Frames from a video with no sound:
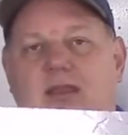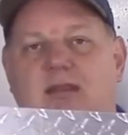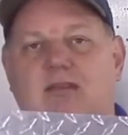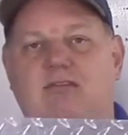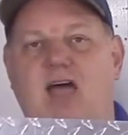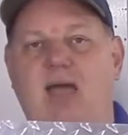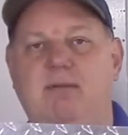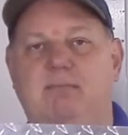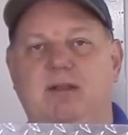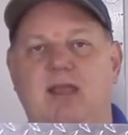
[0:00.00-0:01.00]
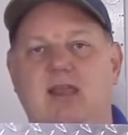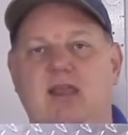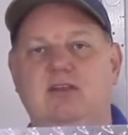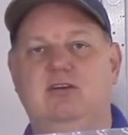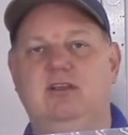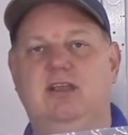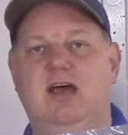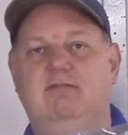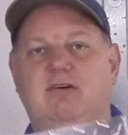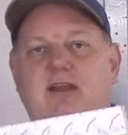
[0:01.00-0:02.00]
this diamond plate, and you can
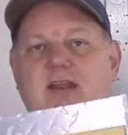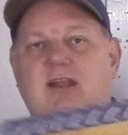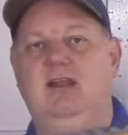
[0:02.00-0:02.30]
cover it,